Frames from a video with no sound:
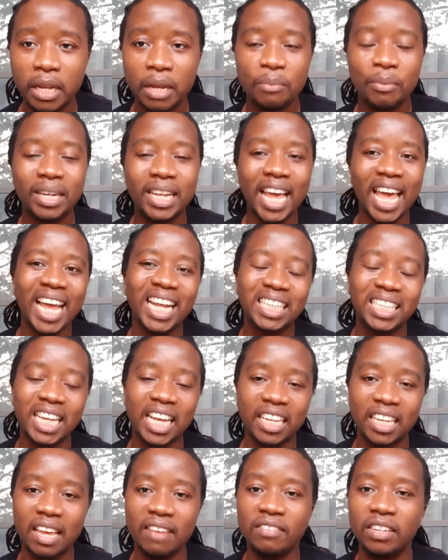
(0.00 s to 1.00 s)
But
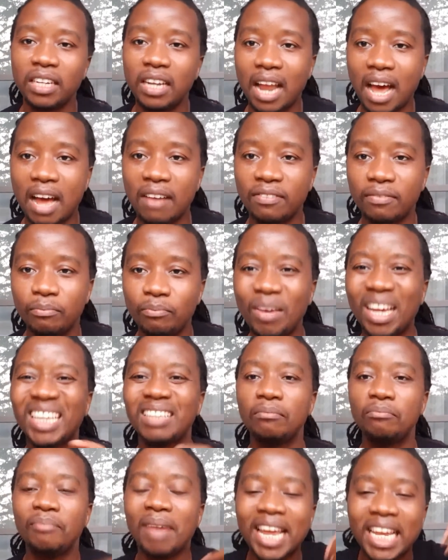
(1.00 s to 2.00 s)
EdTech gave it live,
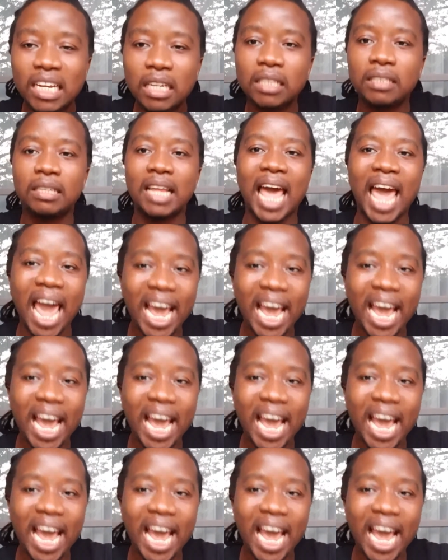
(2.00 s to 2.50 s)
made it